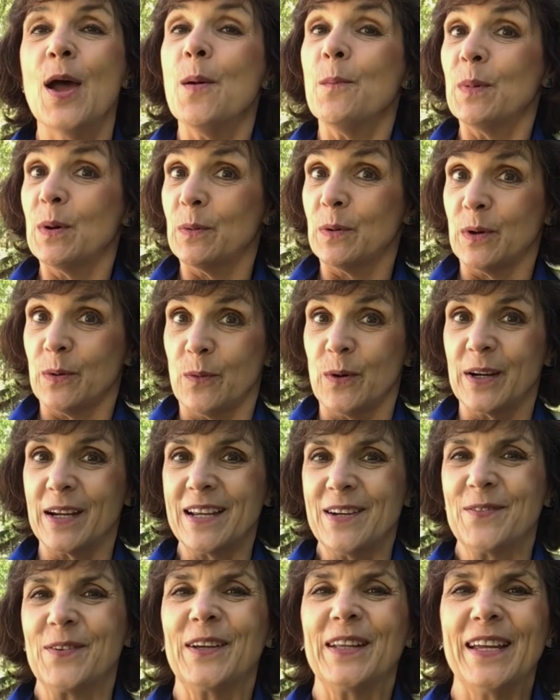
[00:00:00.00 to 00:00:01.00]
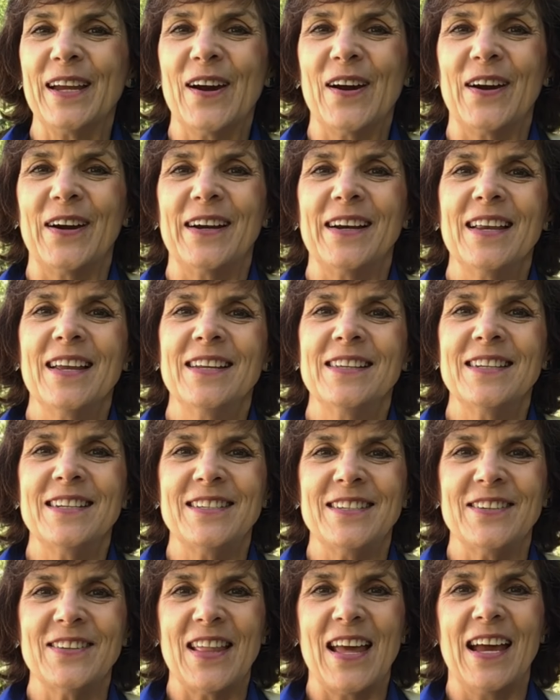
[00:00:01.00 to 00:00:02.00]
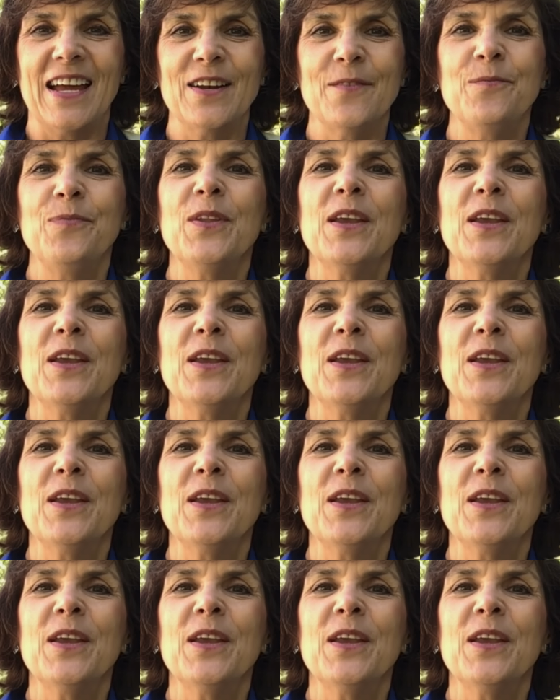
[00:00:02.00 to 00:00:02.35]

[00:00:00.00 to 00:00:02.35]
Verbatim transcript: but we're working really hard to do that.